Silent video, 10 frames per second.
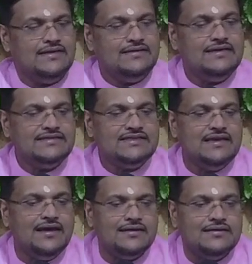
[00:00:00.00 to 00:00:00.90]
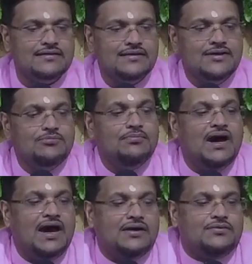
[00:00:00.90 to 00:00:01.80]
This Yagya,
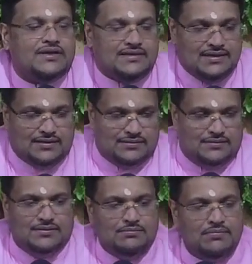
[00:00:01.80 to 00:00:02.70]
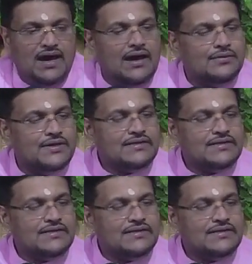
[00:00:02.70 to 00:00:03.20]
Bhagavad Yagya. Bhagavad